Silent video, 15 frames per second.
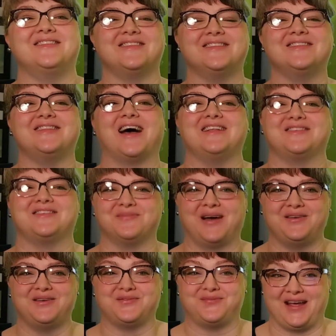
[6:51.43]
That's my
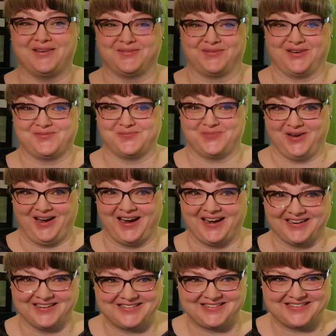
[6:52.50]
favorite
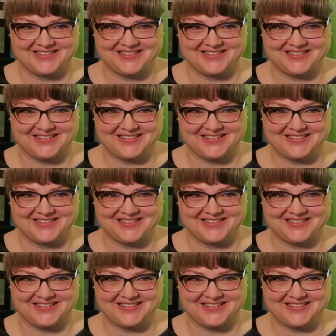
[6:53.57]
part.